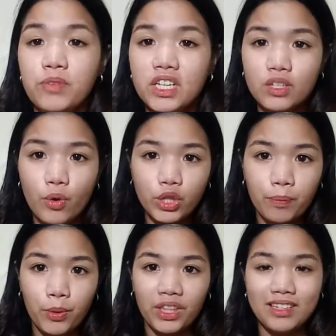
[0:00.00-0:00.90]
just going to
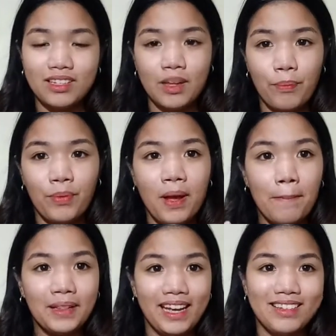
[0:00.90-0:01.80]
put this in the
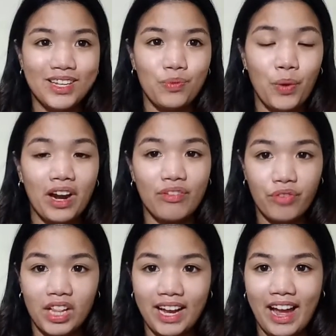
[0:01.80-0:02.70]
places where I
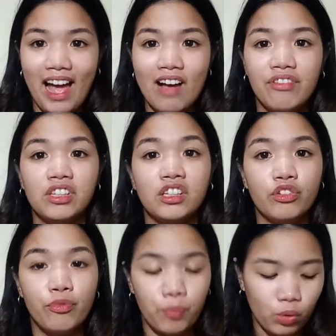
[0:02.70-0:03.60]
feel like I have a lot of
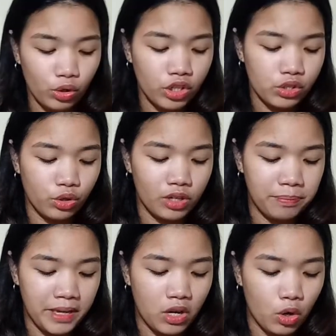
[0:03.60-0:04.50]
pores or
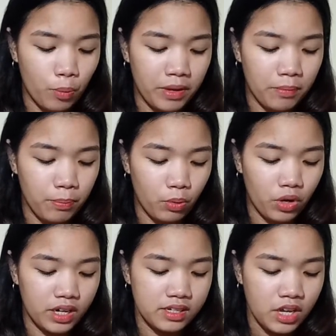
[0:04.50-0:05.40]
big open
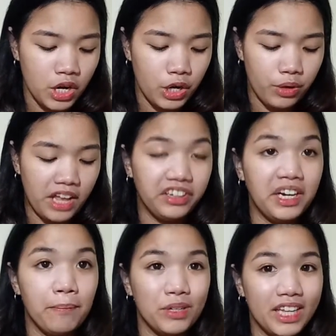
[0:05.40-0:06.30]
pores, rather
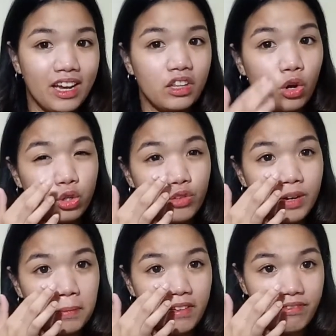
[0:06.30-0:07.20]
than putting it all over
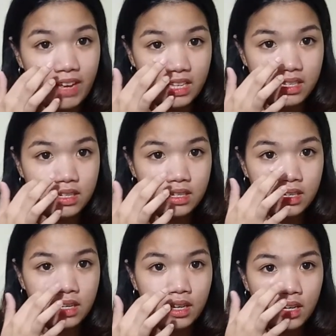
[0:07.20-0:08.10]
my face.
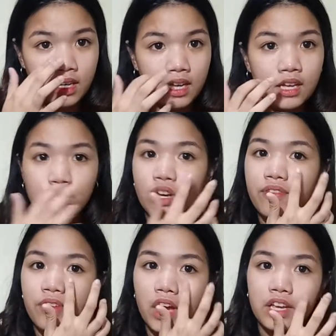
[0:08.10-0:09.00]
So if
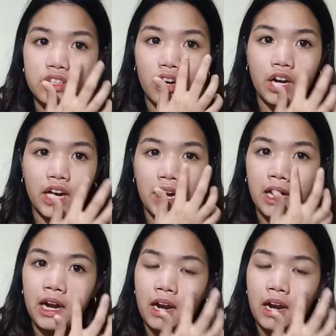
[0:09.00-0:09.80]
you guys are